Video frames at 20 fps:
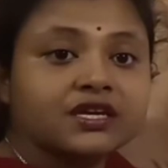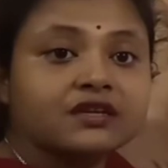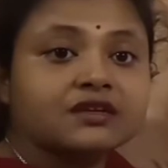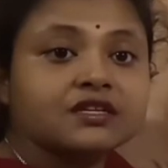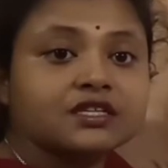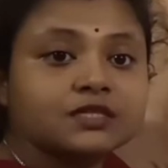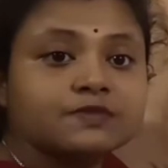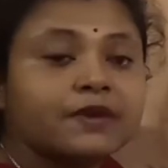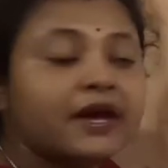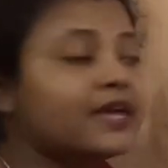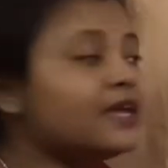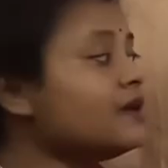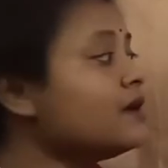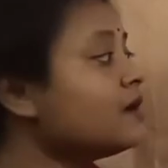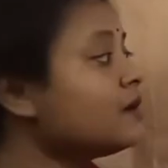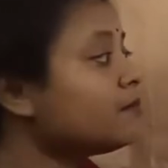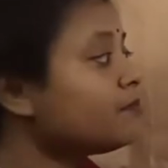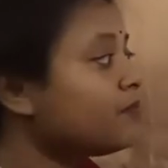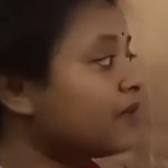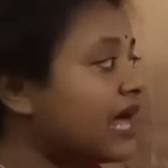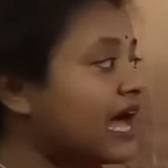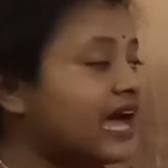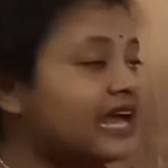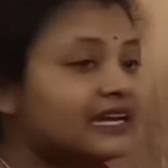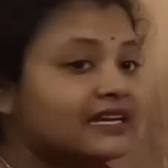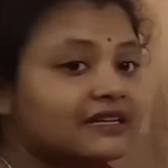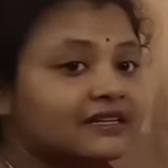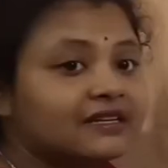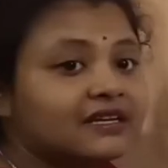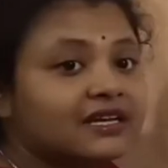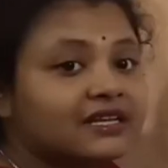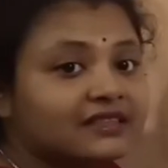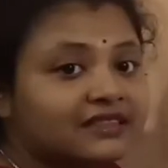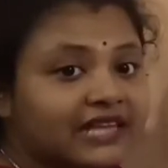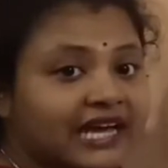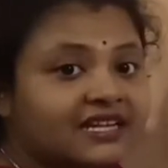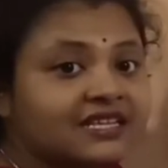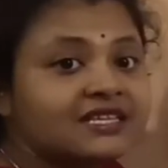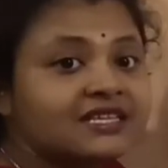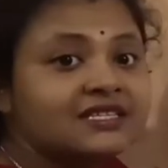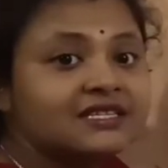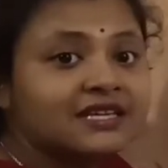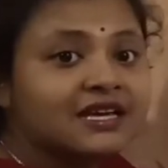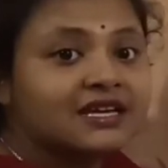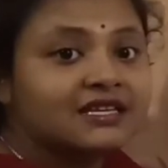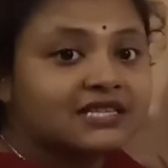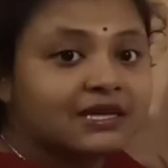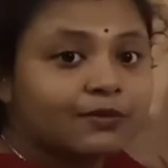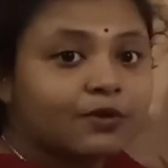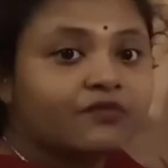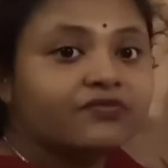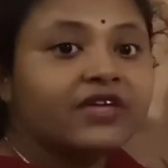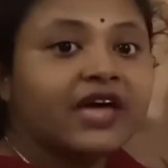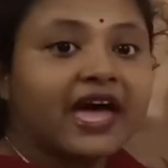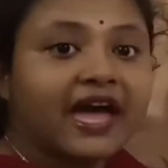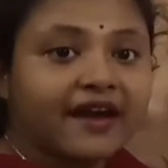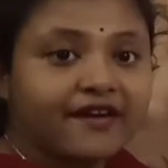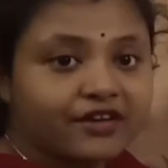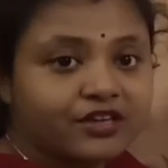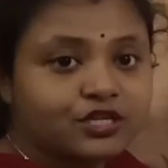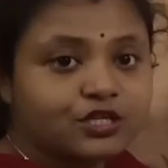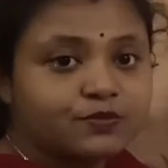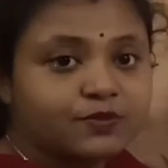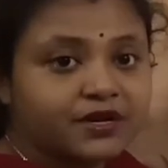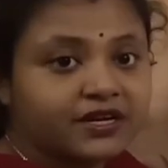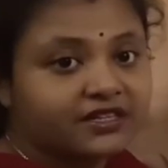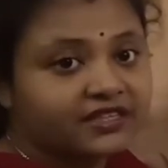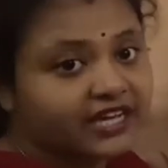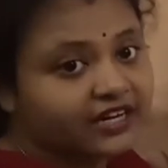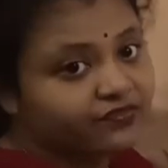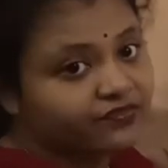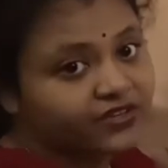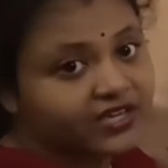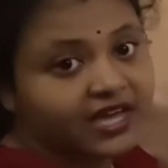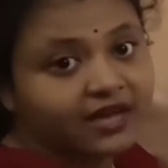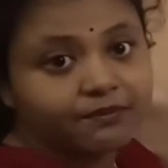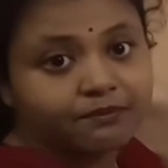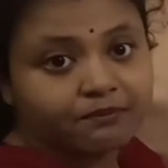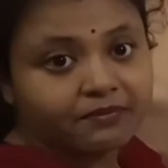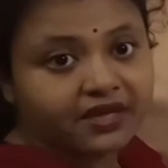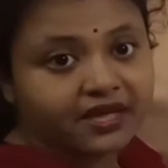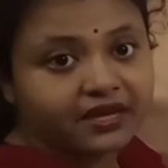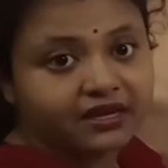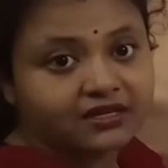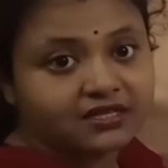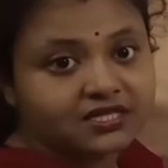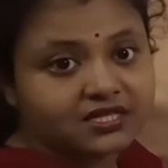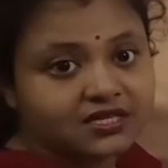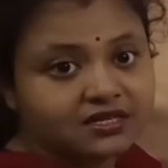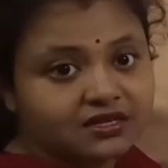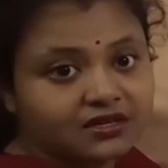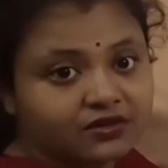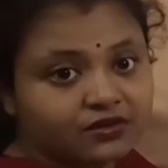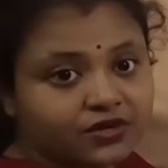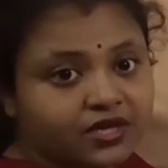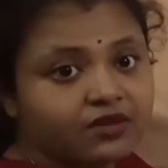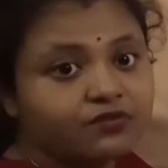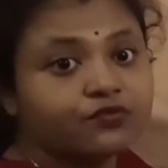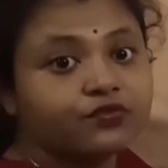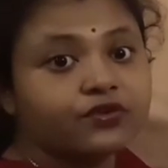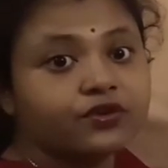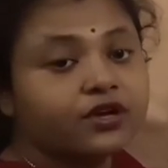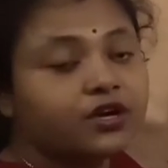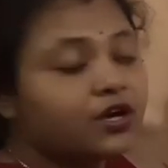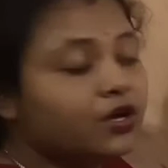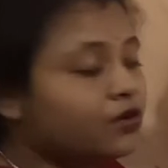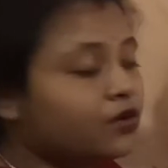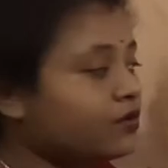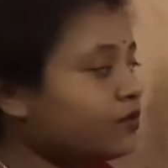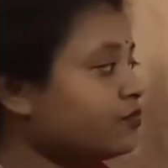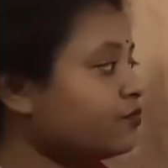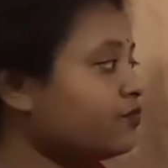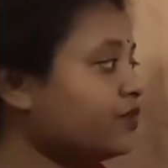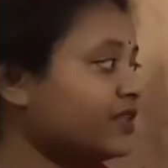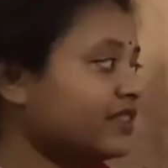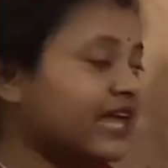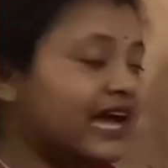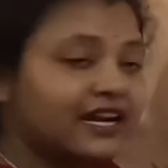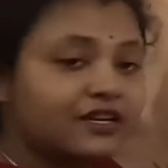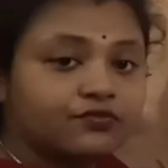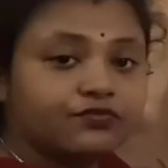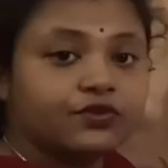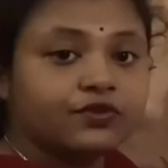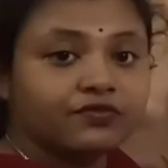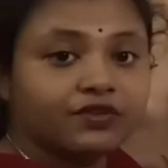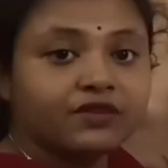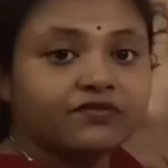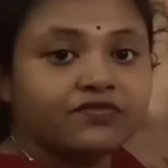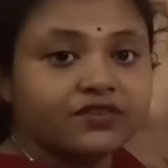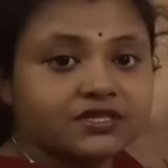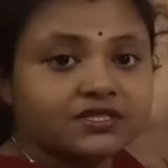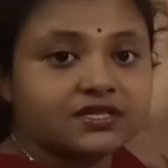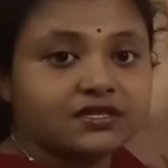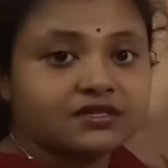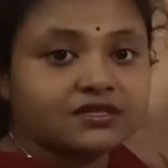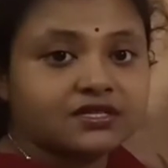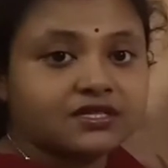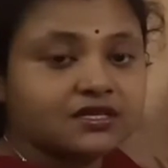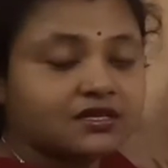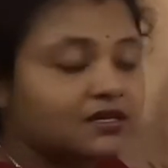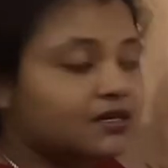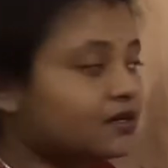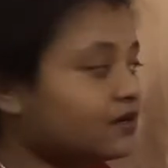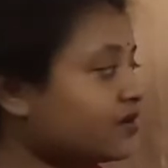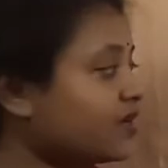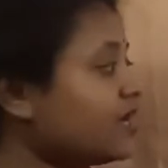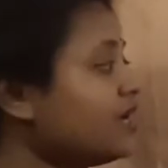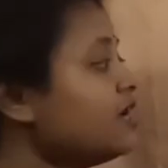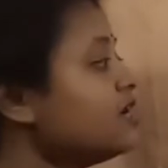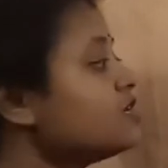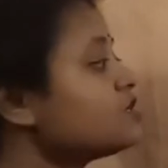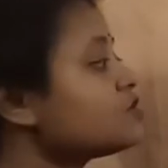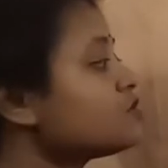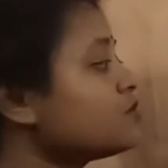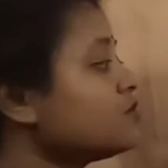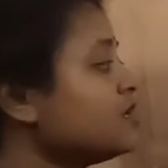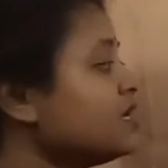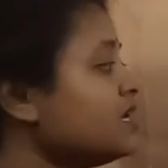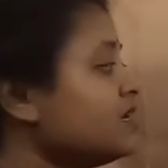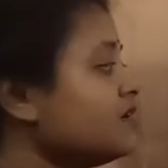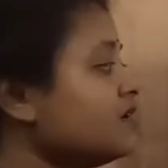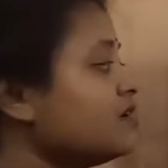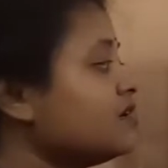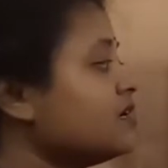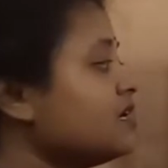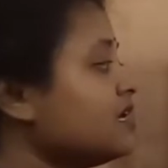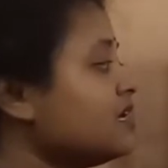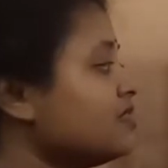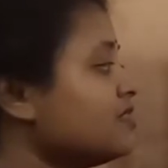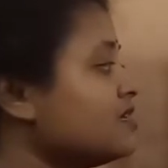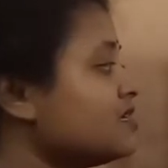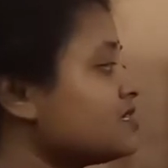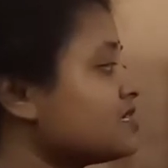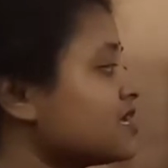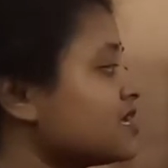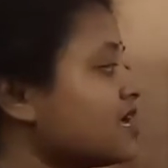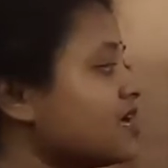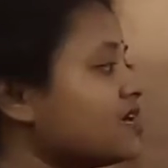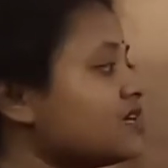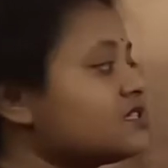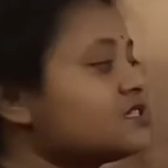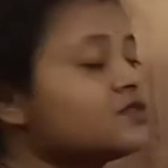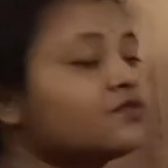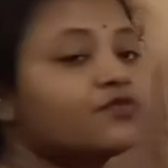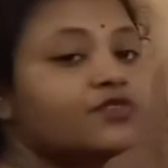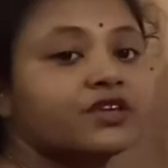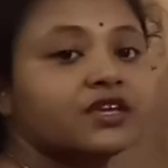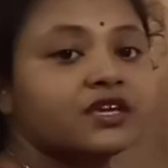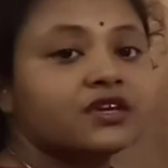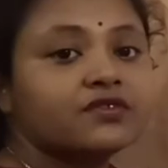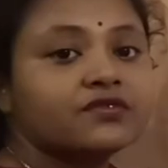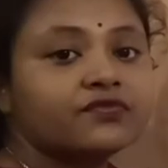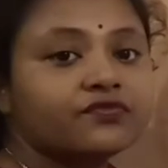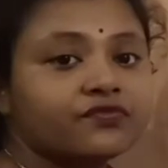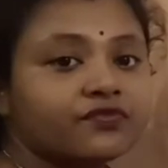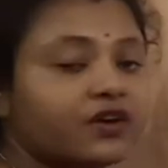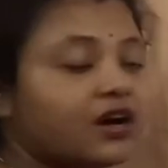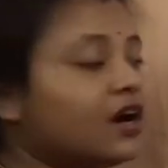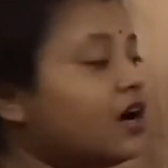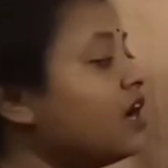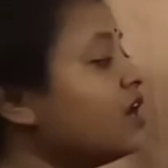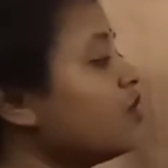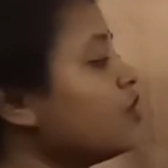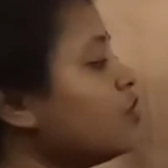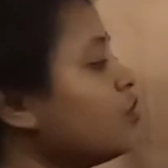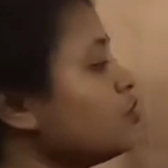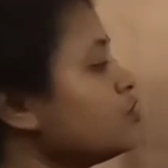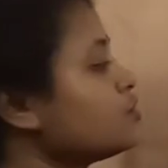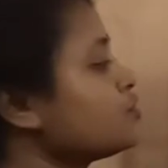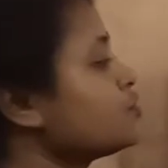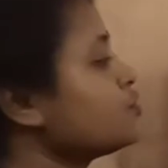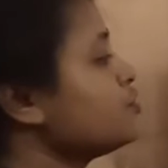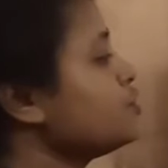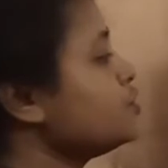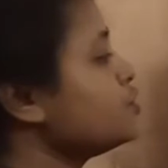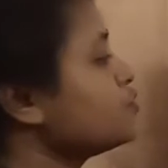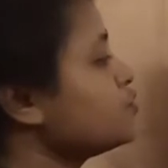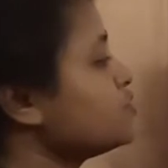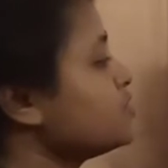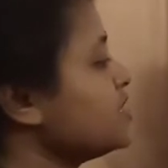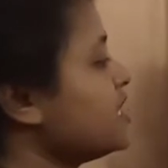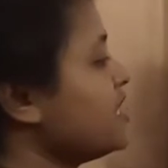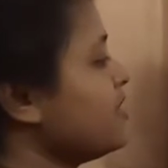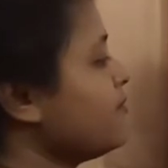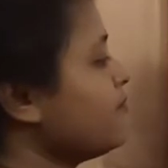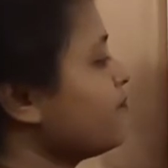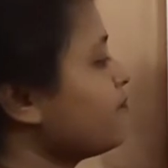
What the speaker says: It is my plan. That is some of the arrangement that we have made, okay, we will visit, okay. So here in this case, we are also using